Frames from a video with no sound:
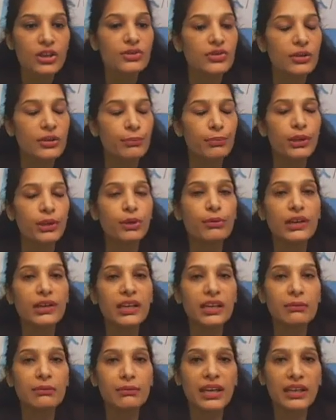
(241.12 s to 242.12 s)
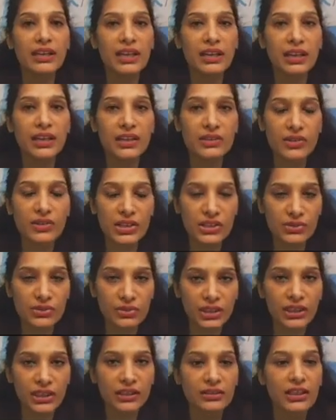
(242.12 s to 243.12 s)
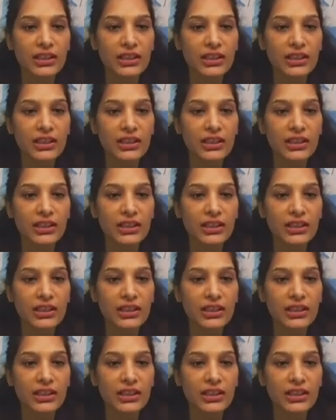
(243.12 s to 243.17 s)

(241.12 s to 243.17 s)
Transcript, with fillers: So, brewing and baking industry,